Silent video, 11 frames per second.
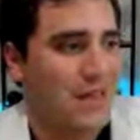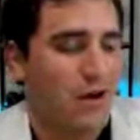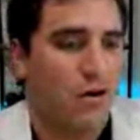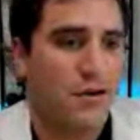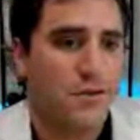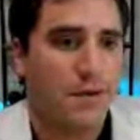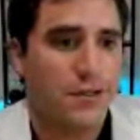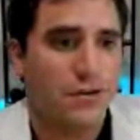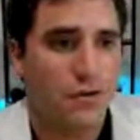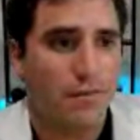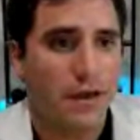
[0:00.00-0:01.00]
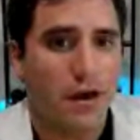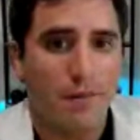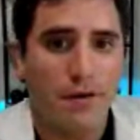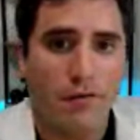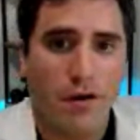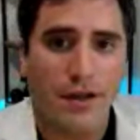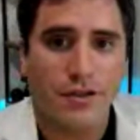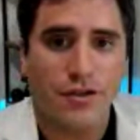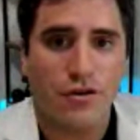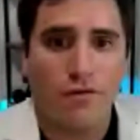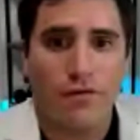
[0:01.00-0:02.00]
Our dispensary will be up and running
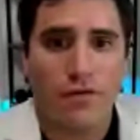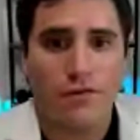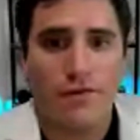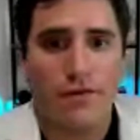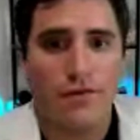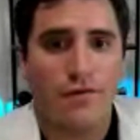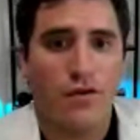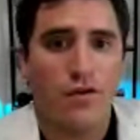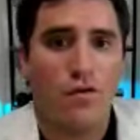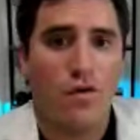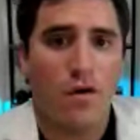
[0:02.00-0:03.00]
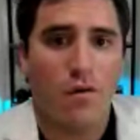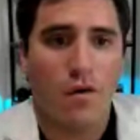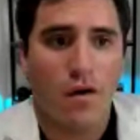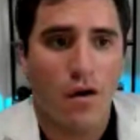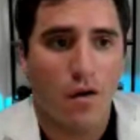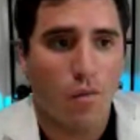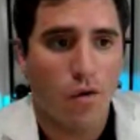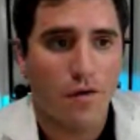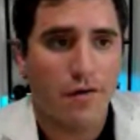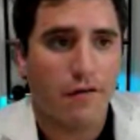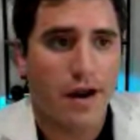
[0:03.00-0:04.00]
soon, folks. For those of you who are
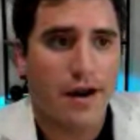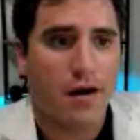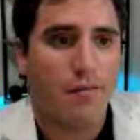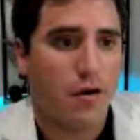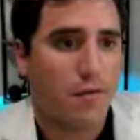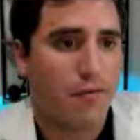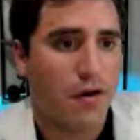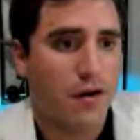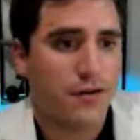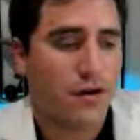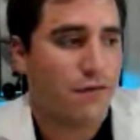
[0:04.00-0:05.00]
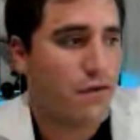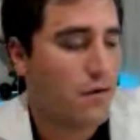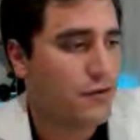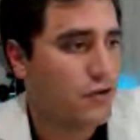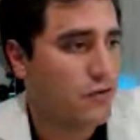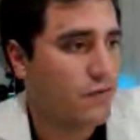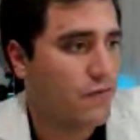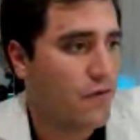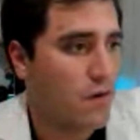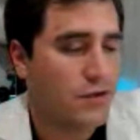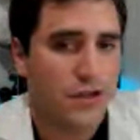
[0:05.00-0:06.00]
wondering right now about our products, our Pharm True
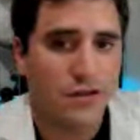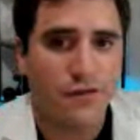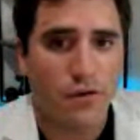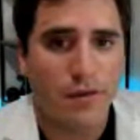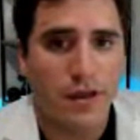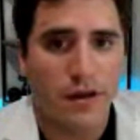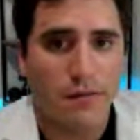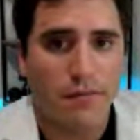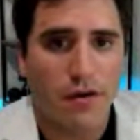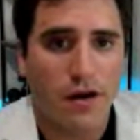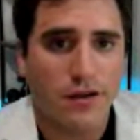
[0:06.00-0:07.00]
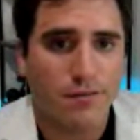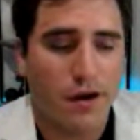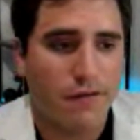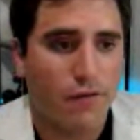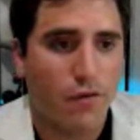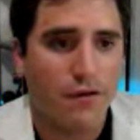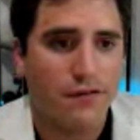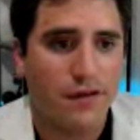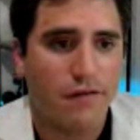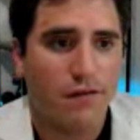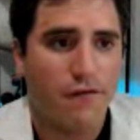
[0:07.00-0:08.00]
pharmacist formulated products, my
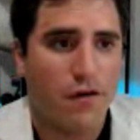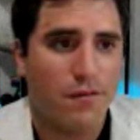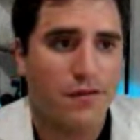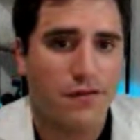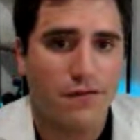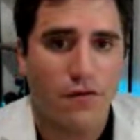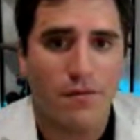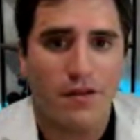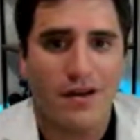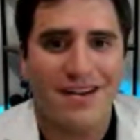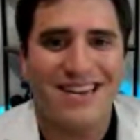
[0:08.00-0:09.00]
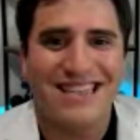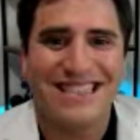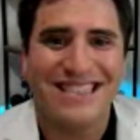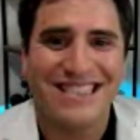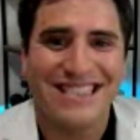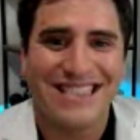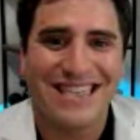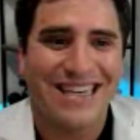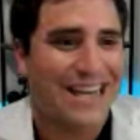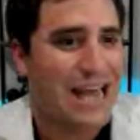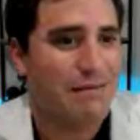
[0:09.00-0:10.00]
47 pharmacist formulated
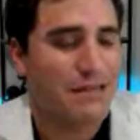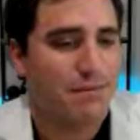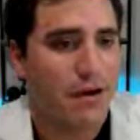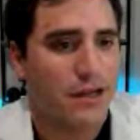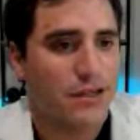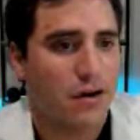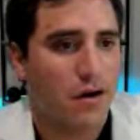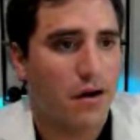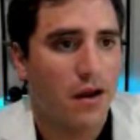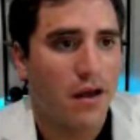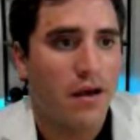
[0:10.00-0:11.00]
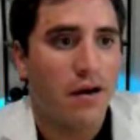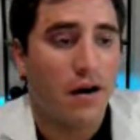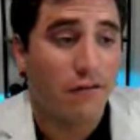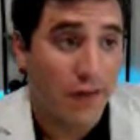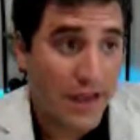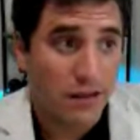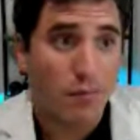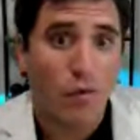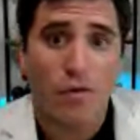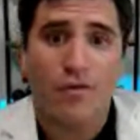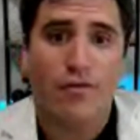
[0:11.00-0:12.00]
cannabis products are
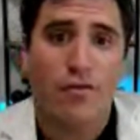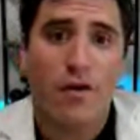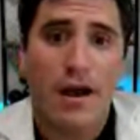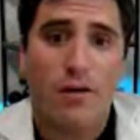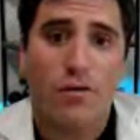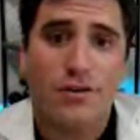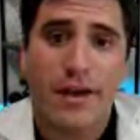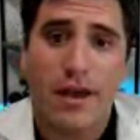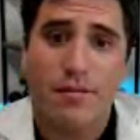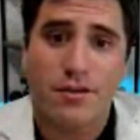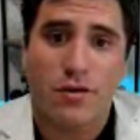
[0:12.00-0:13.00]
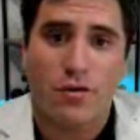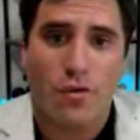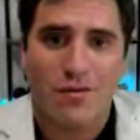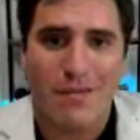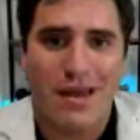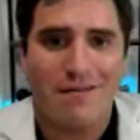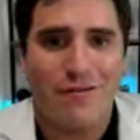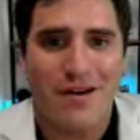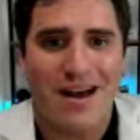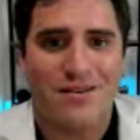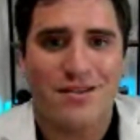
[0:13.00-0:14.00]
available through High Horse Cannabis on North Main for
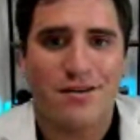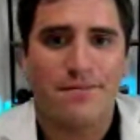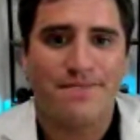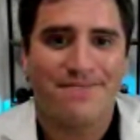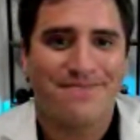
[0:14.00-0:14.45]
now. So